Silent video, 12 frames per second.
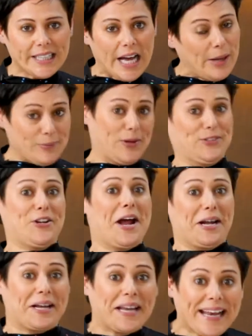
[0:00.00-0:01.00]
I'm not
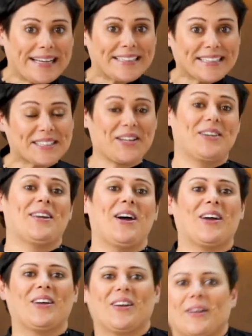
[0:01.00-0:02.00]
drunk, just so you know.